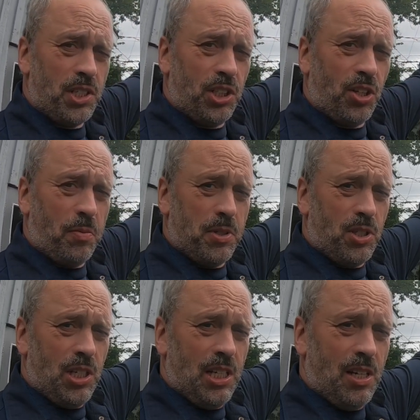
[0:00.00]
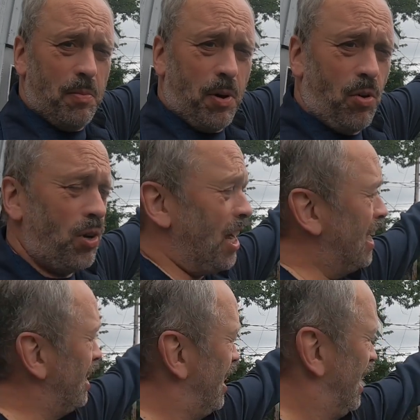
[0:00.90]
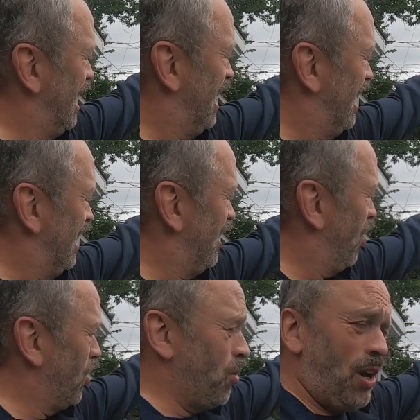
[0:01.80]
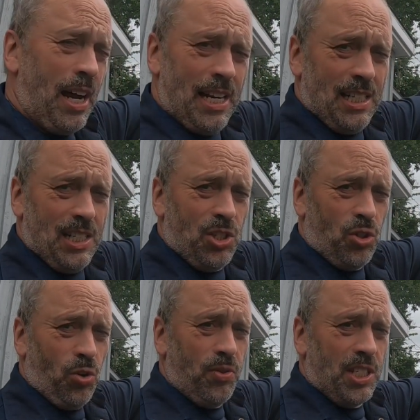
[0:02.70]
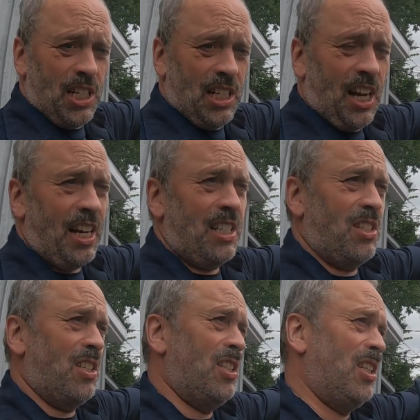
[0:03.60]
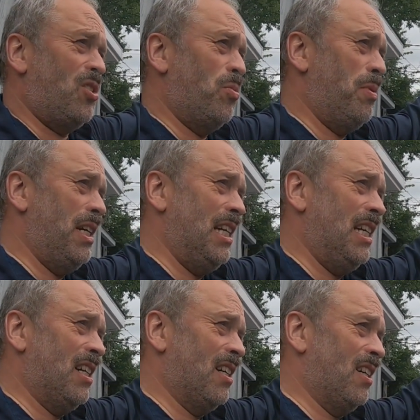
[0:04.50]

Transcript: on the top is the power line. The other line is servicing line. It could be